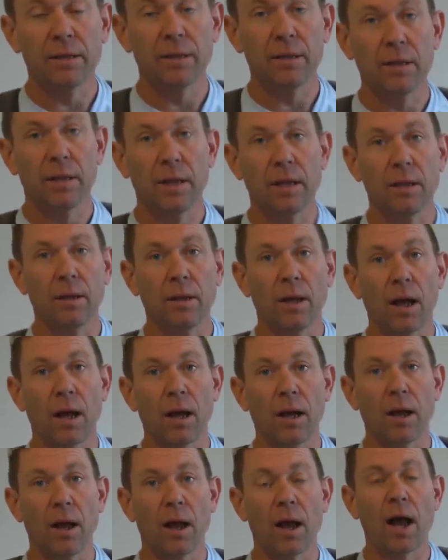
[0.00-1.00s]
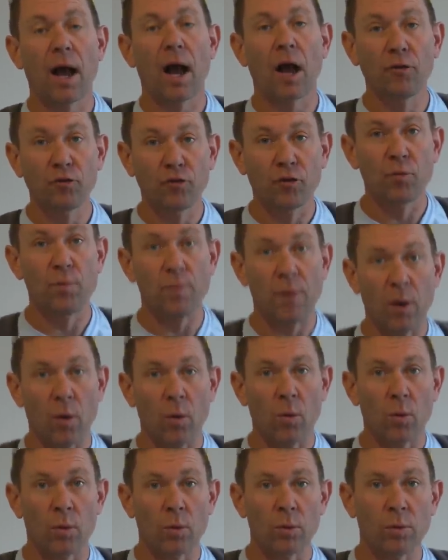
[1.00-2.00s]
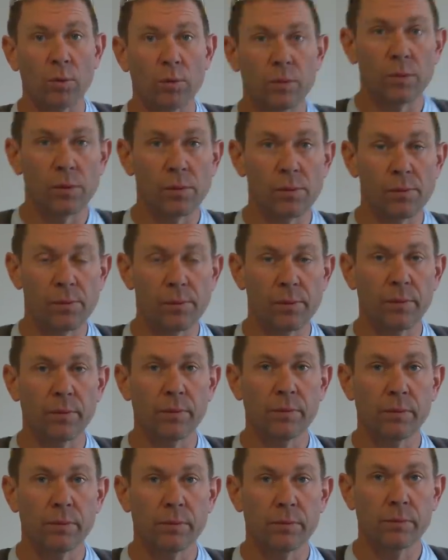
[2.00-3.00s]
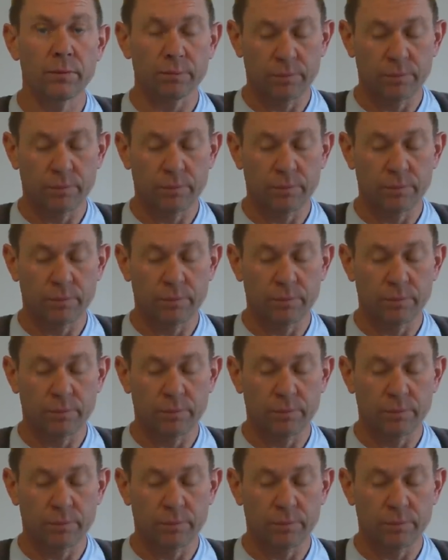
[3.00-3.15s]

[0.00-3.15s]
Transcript: be able to pass a 100 mil sphere through